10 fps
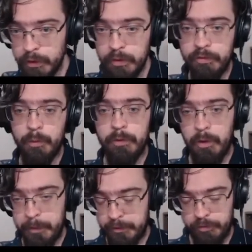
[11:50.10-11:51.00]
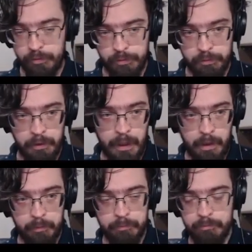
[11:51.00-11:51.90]
So we'll go back to
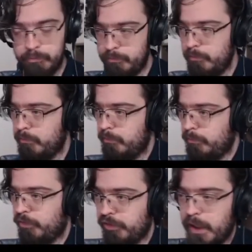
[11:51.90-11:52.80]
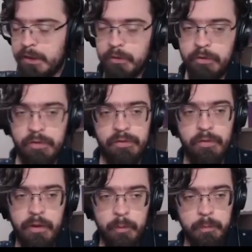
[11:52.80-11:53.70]
our just getting onto the
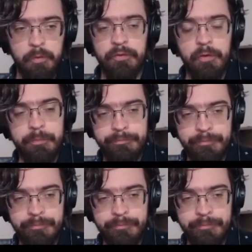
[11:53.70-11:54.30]
screen, and we'll move on.